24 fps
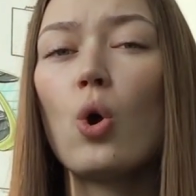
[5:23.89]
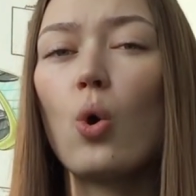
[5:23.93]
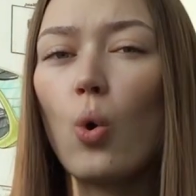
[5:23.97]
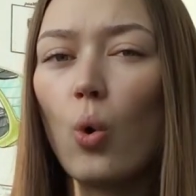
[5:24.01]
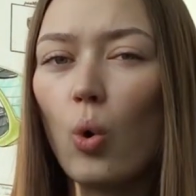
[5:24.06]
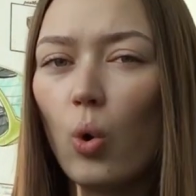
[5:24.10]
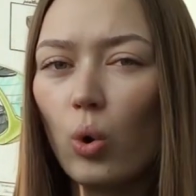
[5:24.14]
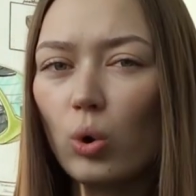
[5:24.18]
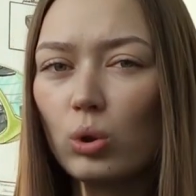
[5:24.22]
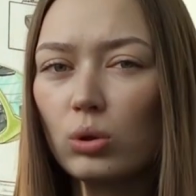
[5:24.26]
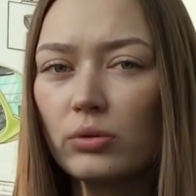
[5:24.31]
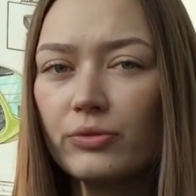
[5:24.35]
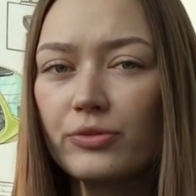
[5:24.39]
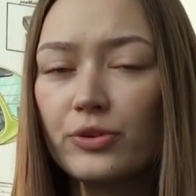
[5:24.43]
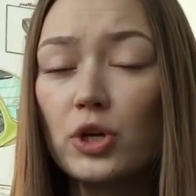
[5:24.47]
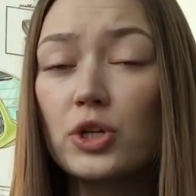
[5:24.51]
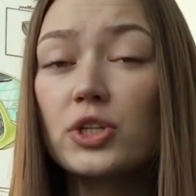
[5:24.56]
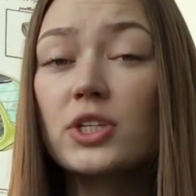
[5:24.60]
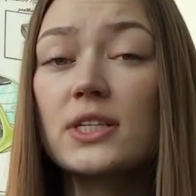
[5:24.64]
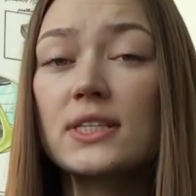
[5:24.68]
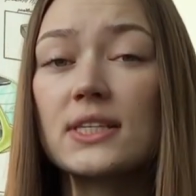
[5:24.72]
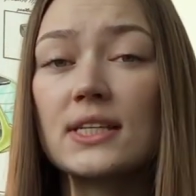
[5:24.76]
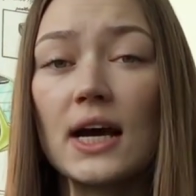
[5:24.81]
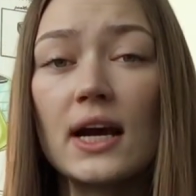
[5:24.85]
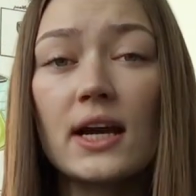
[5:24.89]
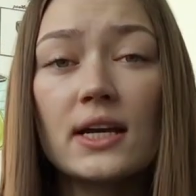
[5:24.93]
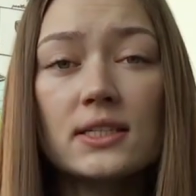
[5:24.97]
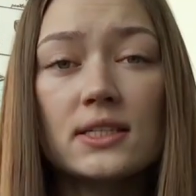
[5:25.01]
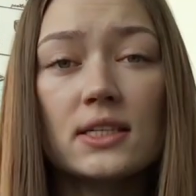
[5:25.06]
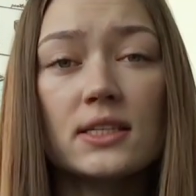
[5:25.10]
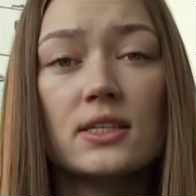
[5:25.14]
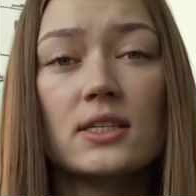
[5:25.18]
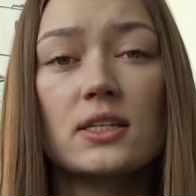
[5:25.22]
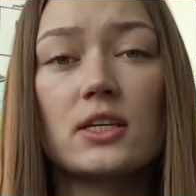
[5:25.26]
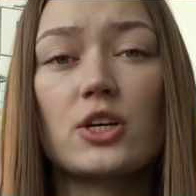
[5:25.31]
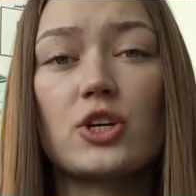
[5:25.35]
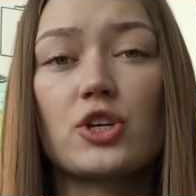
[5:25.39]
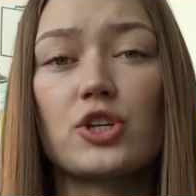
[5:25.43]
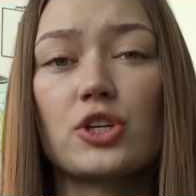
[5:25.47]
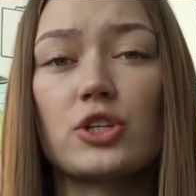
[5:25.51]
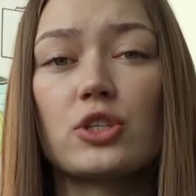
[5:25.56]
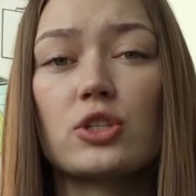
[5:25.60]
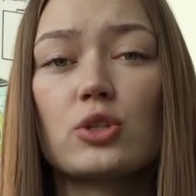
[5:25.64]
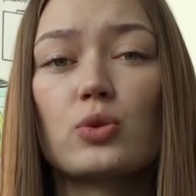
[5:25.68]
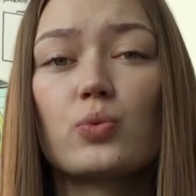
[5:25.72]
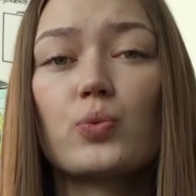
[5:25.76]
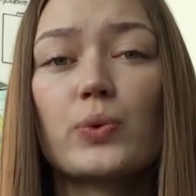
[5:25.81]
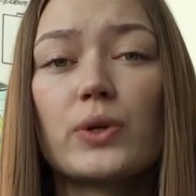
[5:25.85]
all of your design
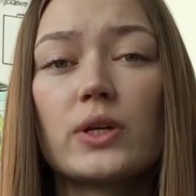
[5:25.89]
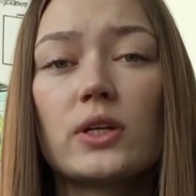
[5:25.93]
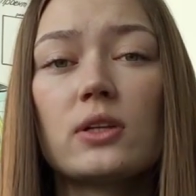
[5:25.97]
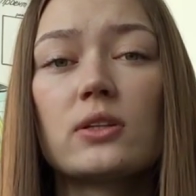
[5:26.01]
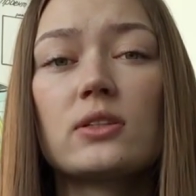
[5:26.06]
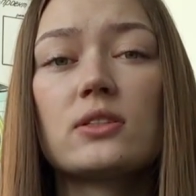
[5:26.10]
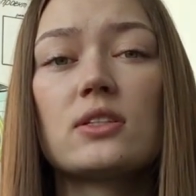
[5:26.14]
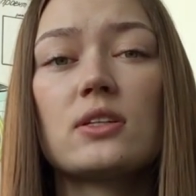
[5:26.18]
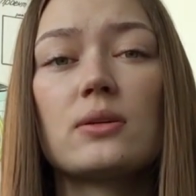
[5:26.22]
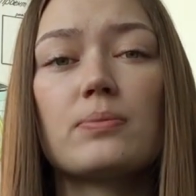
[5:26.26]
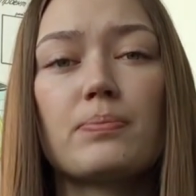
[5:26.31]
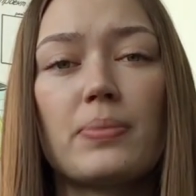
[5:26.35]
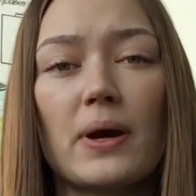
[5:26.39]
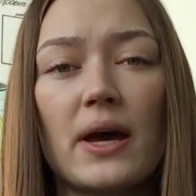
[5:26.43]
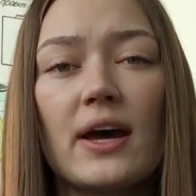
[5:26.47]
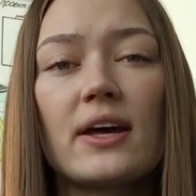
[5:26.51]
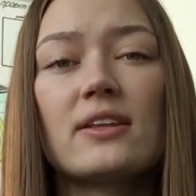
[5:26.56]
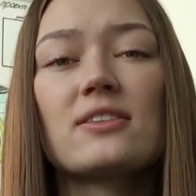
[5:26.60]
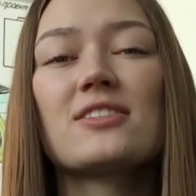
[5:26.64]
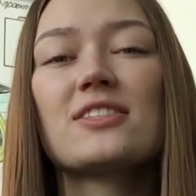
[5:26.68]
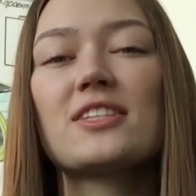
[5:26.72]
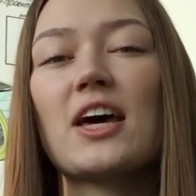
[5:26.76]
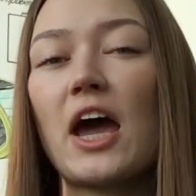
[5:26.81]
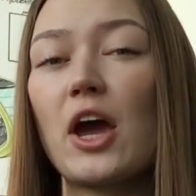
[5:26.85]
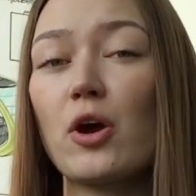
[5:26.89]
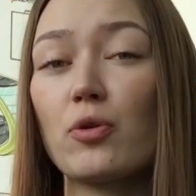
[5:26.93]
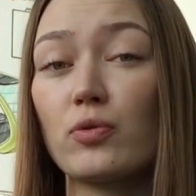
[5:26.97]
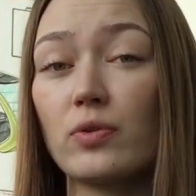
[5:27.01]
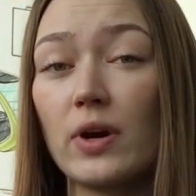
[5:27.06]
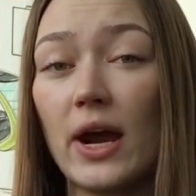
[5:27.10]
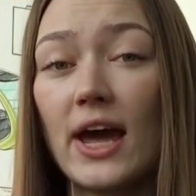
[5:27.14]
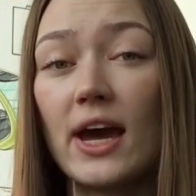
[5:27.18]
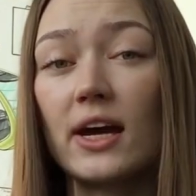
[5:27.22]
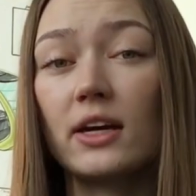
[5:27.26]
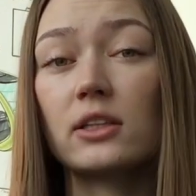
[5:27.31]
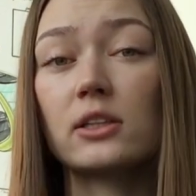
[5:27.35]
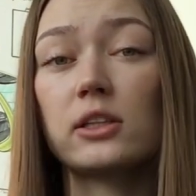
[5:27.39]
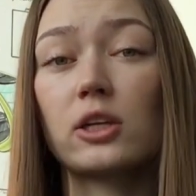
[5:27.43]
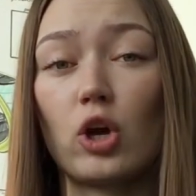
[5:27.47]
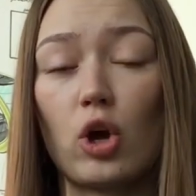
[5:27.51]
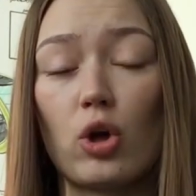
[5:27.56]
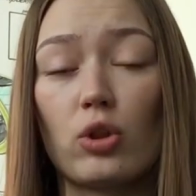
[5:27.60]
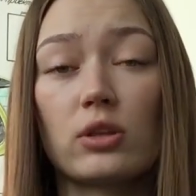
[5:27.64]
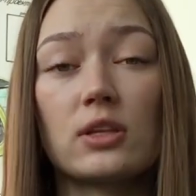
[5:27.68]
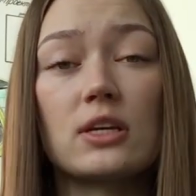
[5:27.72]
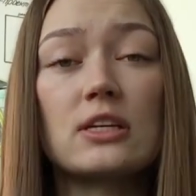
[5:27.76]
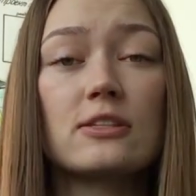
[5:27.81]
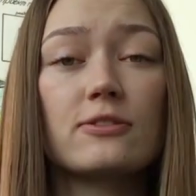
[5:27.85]
decisions will depend directly
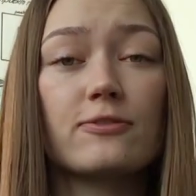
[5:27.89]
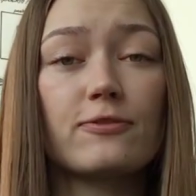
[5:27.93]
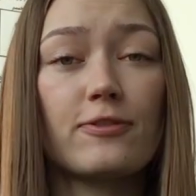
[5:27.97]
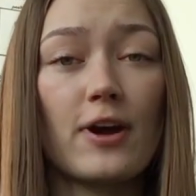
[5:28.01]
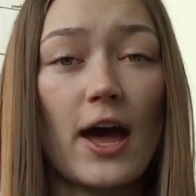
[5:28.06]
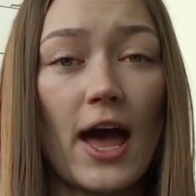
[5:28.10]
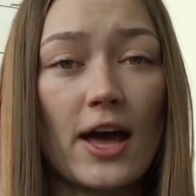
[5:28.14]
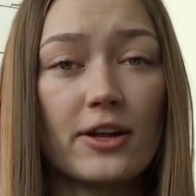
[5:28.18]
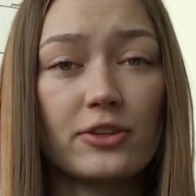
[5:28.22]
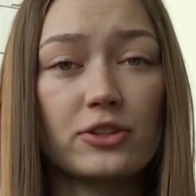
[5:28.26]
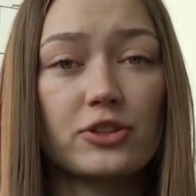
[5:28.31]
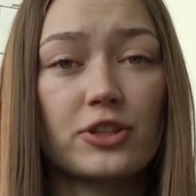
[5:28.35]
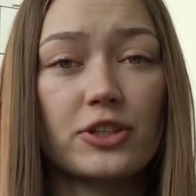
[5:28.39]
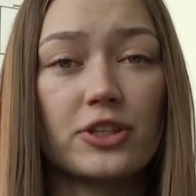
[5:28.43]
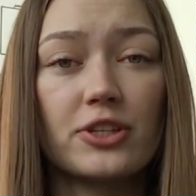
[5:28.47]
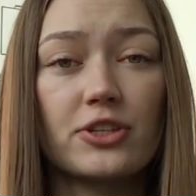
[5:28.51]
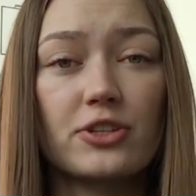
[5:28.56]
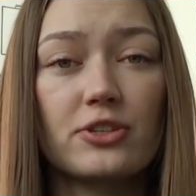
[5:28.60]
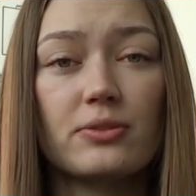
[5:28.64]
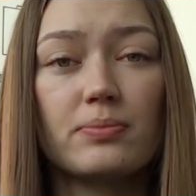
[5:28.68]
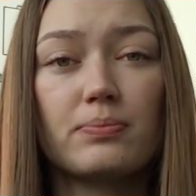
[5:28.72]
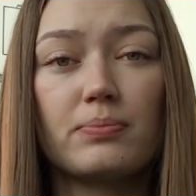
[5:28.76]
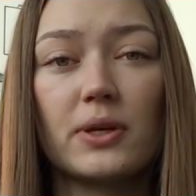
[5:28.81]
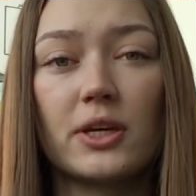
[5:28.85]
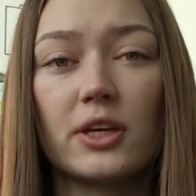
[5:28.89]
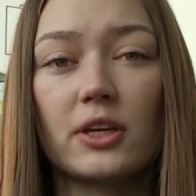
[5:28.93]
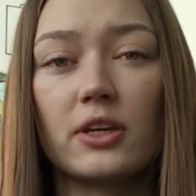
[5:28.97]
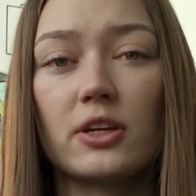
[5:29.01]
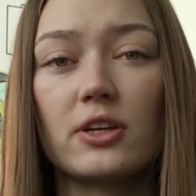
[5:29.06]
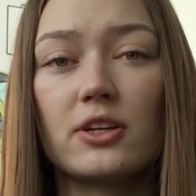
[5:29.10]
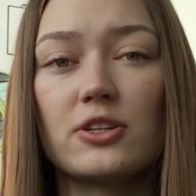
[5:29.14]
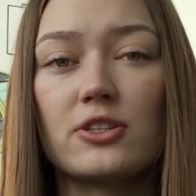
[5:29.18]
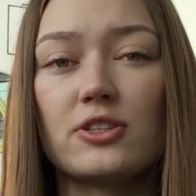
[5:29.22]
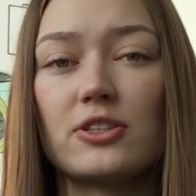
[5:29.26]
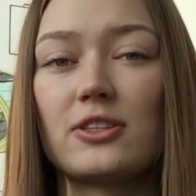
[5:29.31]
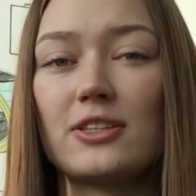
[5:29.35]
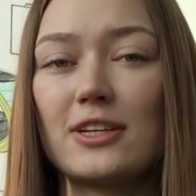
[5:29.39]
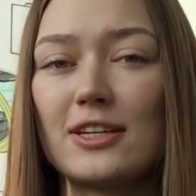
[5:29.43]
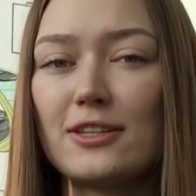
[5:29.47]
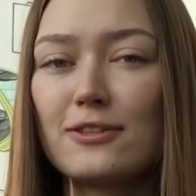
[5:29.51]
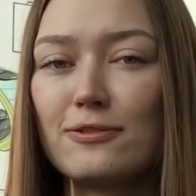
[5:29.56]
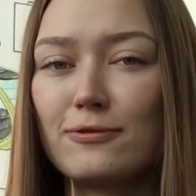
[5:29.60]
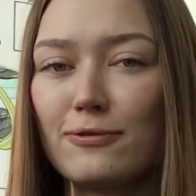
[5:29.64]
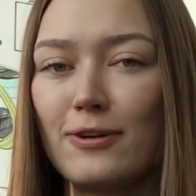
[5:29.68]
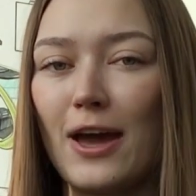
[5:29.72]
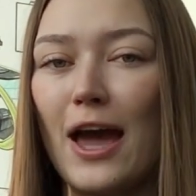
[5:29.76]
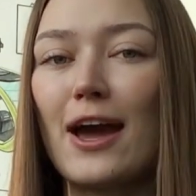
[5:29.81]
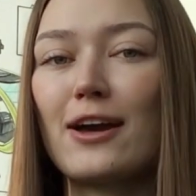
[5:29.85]
on these factors, because
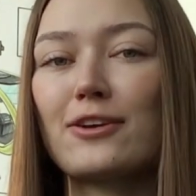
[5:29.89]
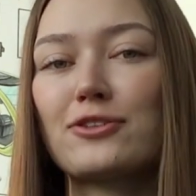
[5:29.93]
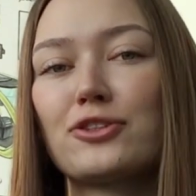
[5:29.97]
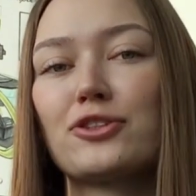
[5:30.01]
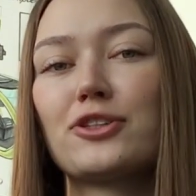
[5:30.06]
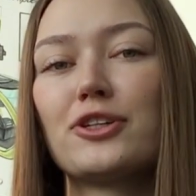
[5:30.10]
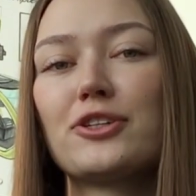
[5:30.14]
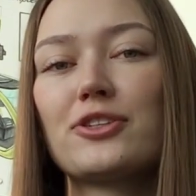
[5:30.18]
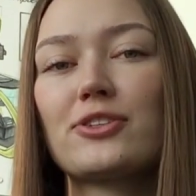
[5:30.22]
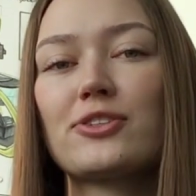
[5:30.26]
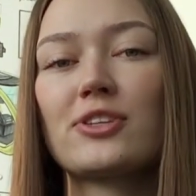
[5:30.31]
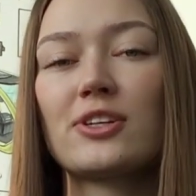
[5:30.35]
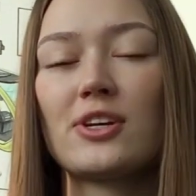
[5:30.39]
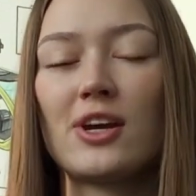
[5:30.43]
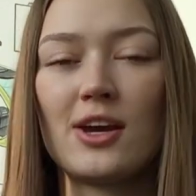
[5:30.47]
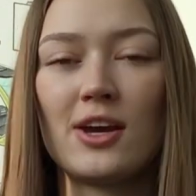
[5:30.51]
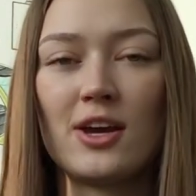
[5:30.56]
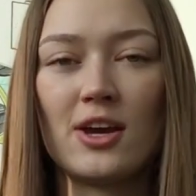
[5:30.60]
these factors